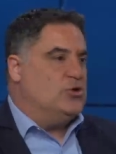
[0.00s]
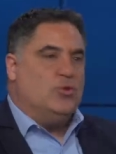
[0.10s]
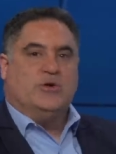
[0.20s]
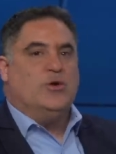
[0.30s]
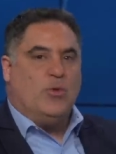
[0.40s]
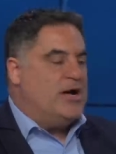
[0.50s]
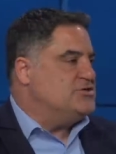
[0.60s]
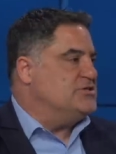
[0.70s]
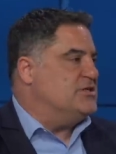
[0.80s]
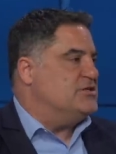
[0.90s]
No one in
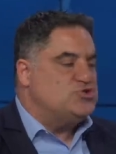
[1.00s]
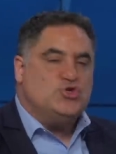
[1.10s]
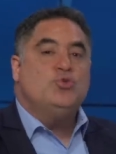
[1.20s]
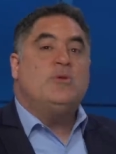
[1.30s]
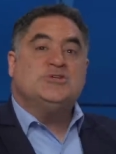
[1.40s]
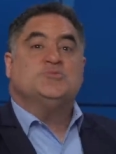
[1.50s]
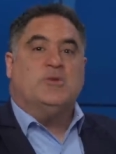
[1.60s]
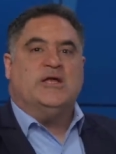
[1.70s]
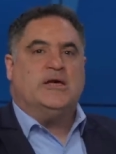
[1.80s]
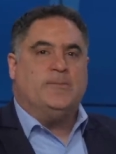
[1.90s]
Washington thinks too much
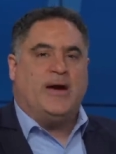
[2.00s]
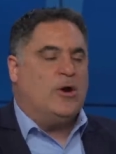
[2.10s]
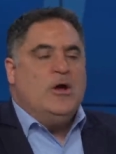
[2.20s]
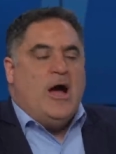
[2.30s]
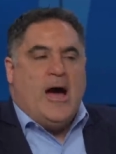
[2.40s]
money and power.